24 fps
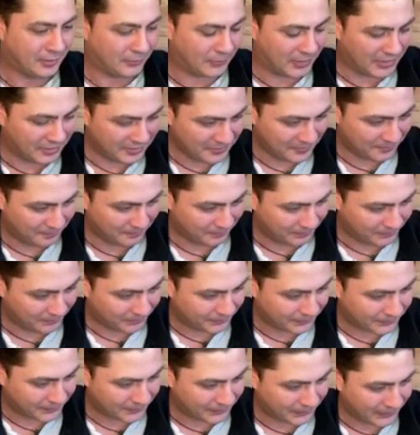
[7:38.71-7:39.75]
Well,
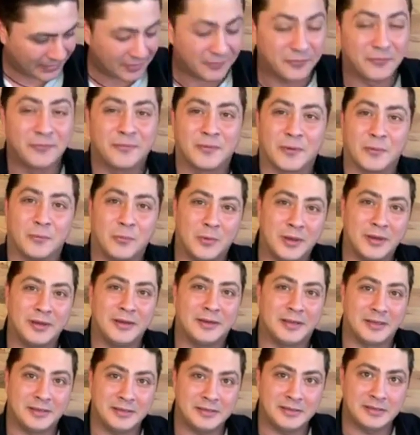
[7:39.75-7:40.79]
for what
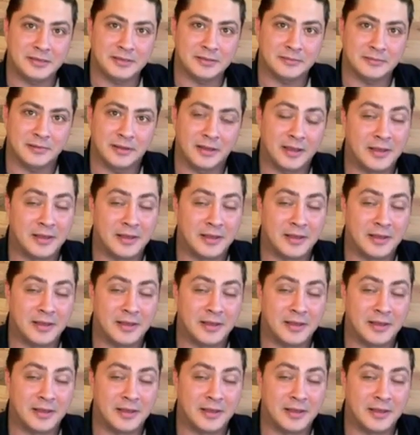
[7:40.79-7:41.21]
it is,